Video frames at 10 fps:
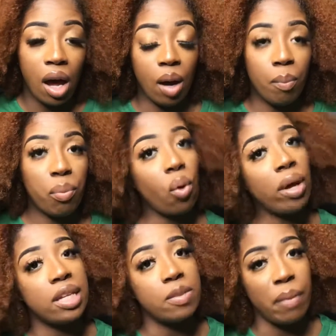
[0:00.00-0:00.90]

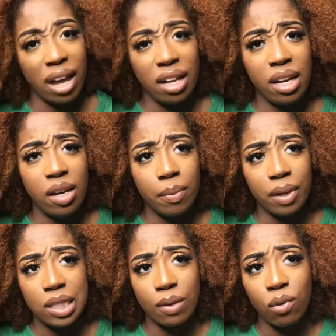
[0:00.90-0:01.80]
points made here,
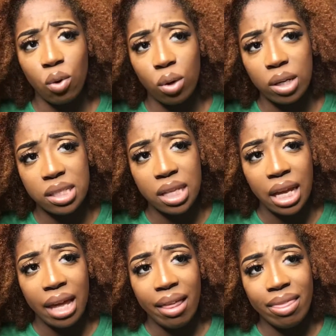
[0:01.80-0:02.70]
because of course
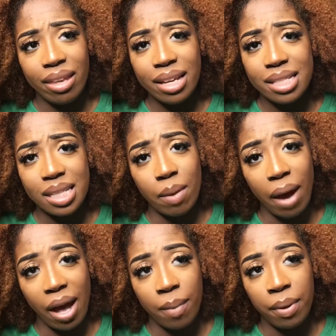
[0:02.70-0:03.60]
this, in
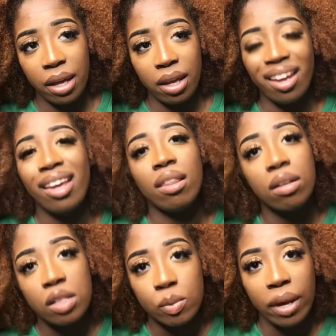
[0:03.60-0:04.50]
my opinion, it
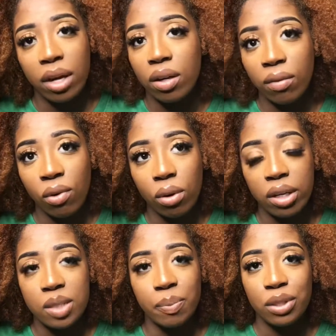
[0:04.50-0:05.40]
looks better, of
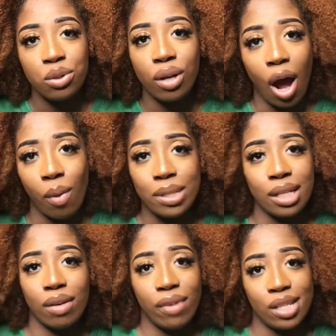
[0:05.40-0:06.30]
course, but you can always get
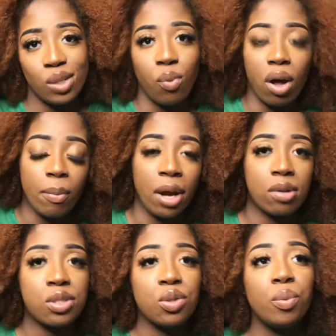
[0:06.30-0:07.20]
a fancy water bottle
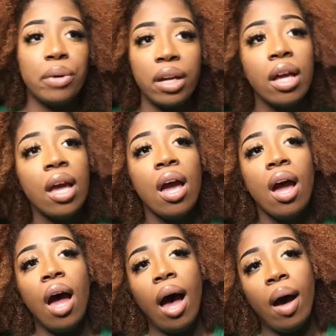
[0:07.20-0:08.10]
too. But
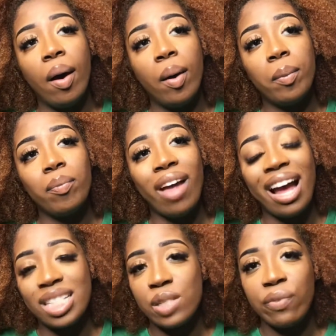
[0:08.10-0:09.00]
I
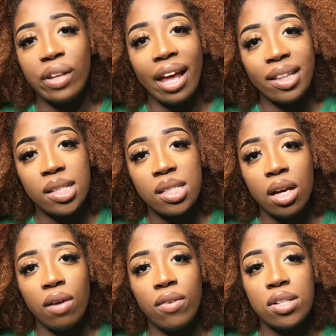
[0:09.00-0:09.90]
just feel like this
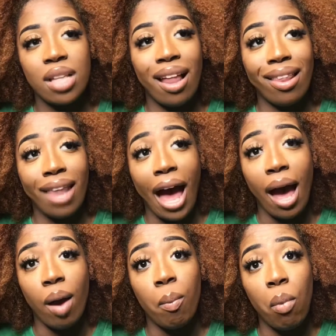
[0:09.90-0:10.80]
covers a
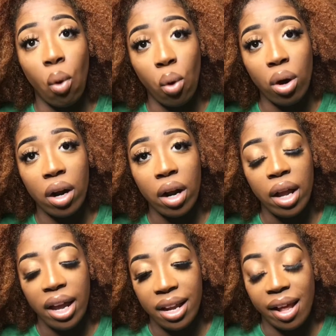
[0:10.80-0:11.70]
lot more
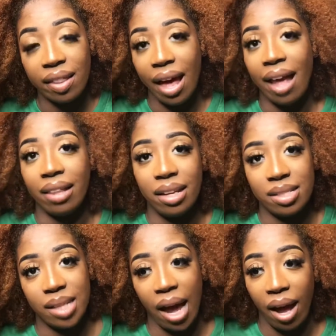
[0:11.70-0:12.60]
in a lot less
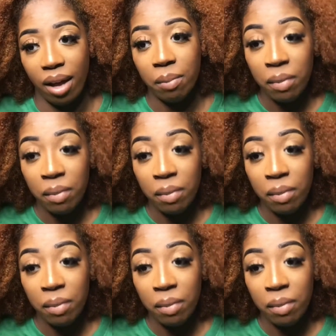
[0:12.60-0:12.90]
time.